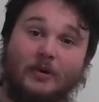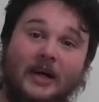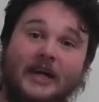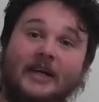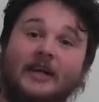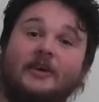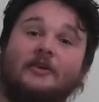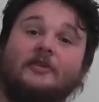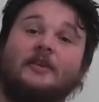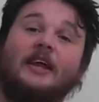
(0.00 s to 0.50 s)
I
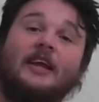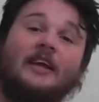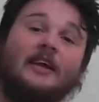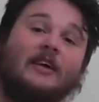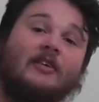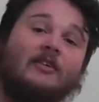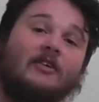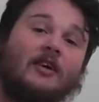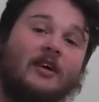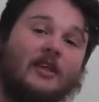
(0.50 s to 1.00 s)
know that
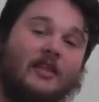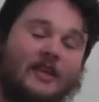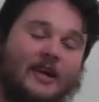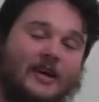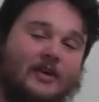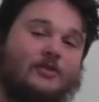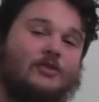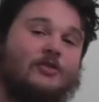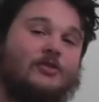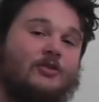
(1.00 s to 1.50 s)
there are
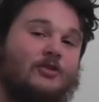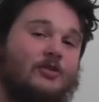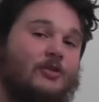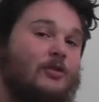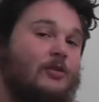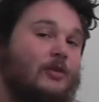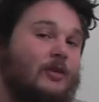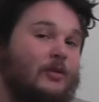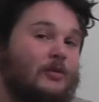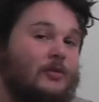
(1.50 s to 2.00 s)
1,000
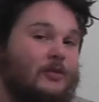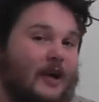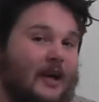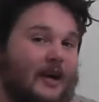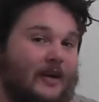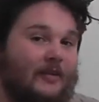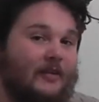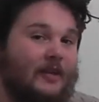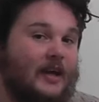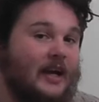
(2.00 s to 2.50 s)
tutorials
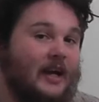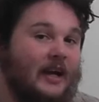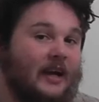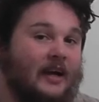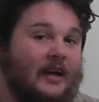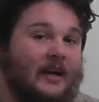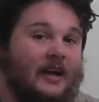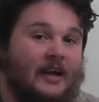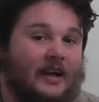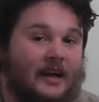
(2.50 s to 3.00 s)
out there
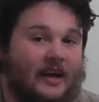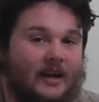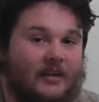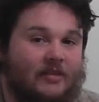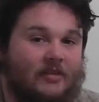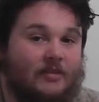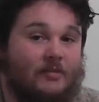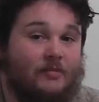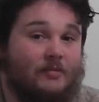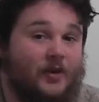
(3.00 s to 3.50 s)

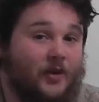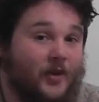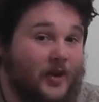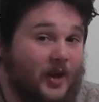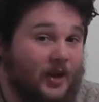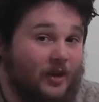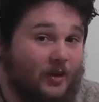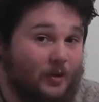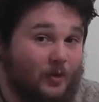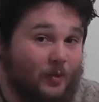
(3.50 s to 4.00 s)
and some very
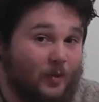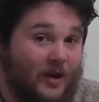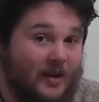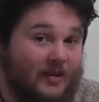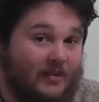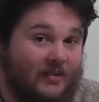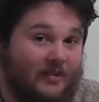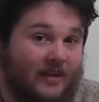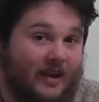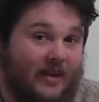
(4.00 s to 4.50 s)
good
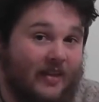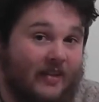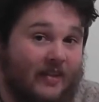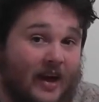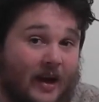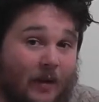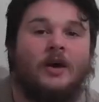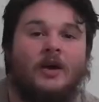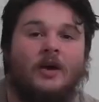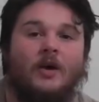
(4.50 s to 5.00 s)
ones at
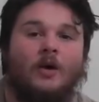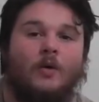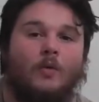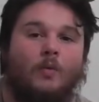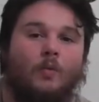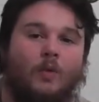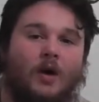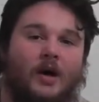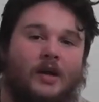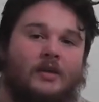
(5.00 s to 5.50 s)
that.
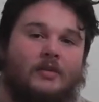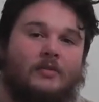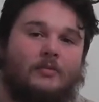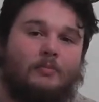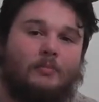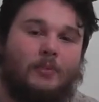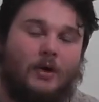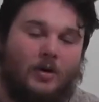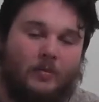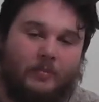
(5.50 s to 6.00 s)
One
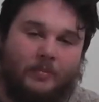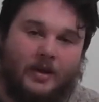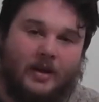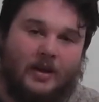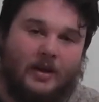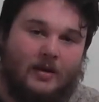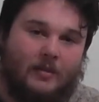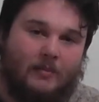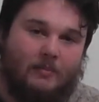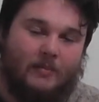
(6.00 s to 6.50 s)

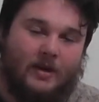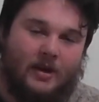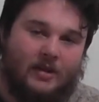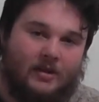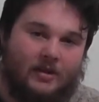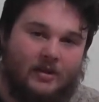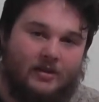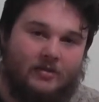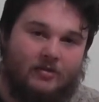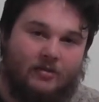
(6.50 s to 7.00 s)
popular
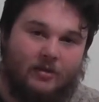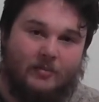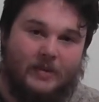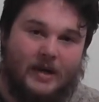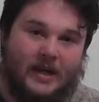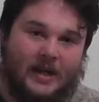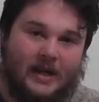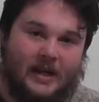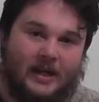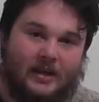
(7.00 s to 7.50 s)
method for
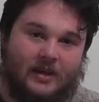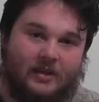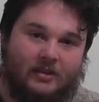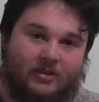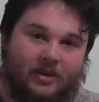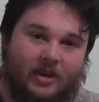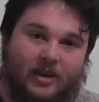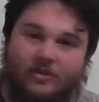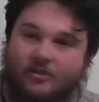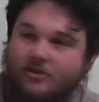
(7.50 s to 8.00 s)
making
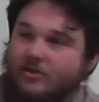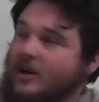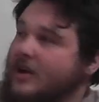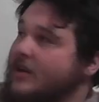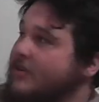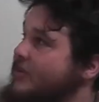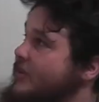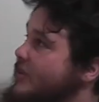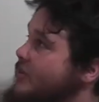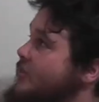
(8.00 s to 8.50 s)
dice
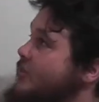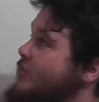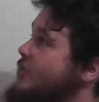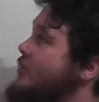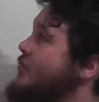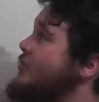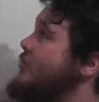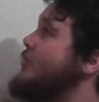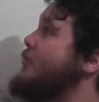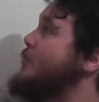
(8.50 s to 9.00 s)
trays is to
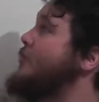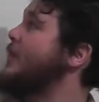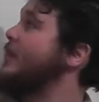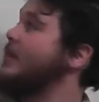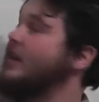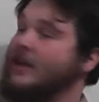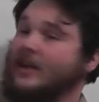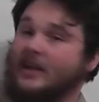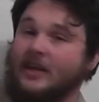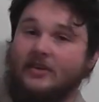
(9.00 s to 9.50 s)
use something
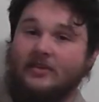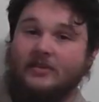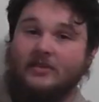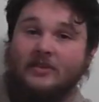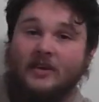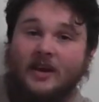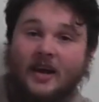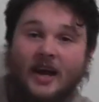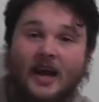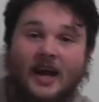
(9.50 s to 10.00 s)
like
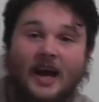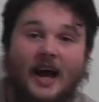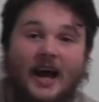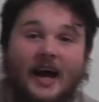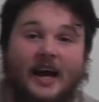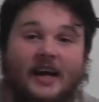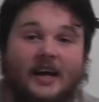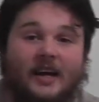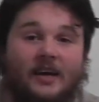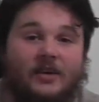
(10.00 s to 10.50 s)
this,
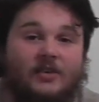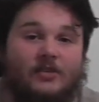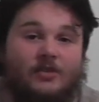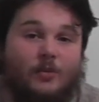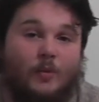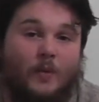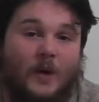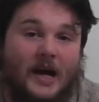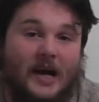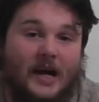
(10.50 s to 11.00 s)
a
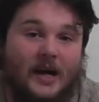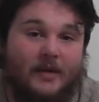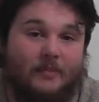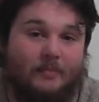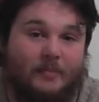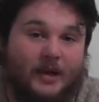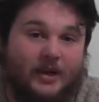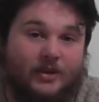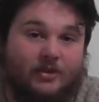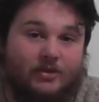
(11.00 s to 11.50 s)
square
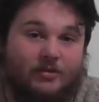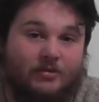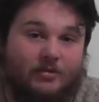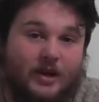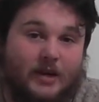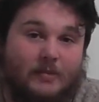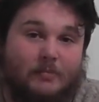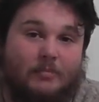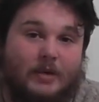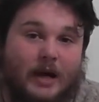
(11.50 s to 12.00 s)
picture
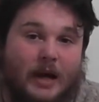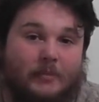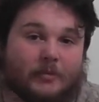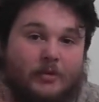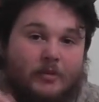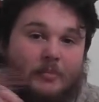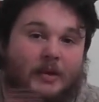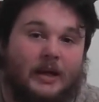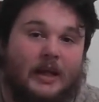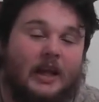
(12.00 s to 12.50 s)
frame, perhaps
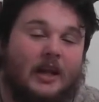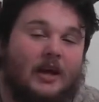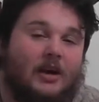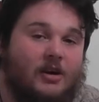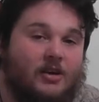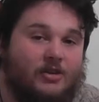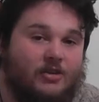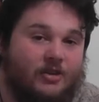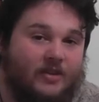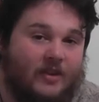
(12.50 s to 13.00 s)
a bit
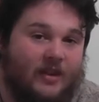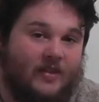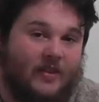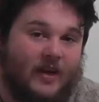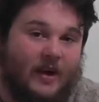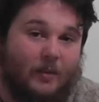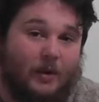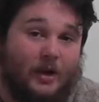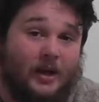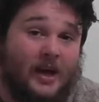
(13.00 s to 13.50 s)
larger than
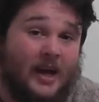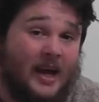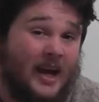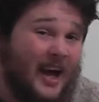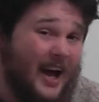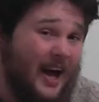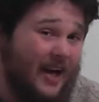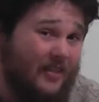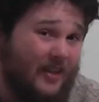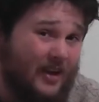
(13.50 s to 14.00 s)
that one,
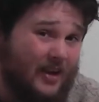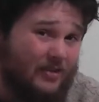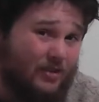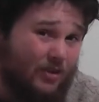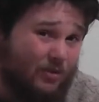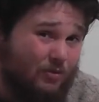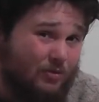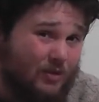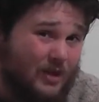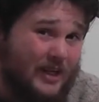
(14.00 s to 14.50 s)
and that is
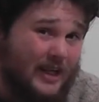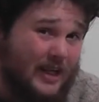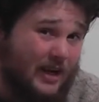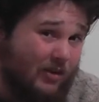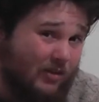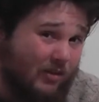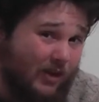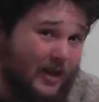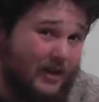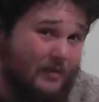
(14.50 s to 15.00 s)
a really
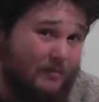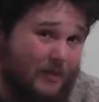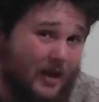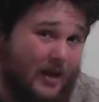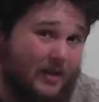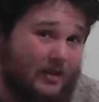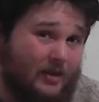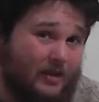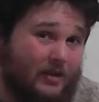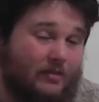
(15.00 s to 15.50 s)
great
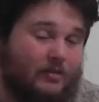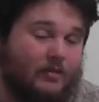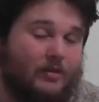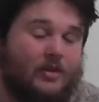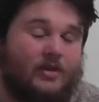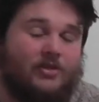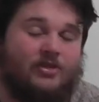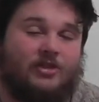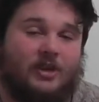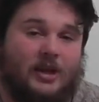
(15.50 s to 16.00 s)
method
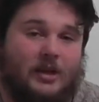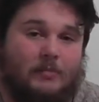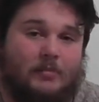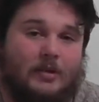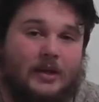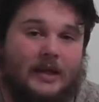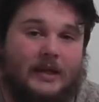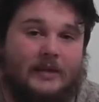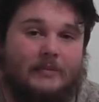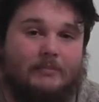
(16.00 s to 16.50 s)
for
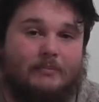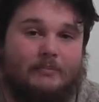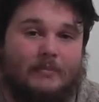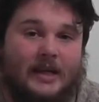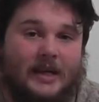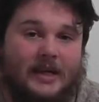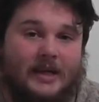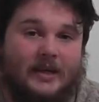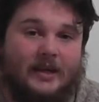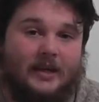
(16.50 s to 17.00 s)
cheaply
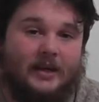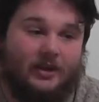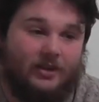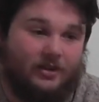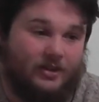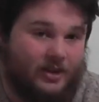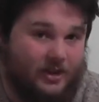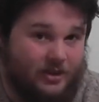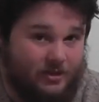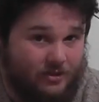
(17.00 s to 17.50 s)
making a
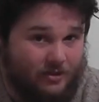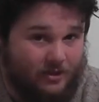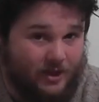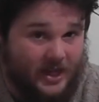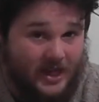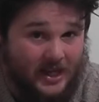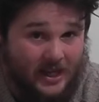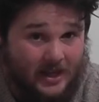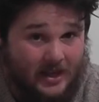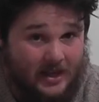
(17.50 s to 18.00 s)
dice
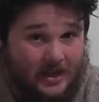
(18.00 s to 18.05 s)
tray.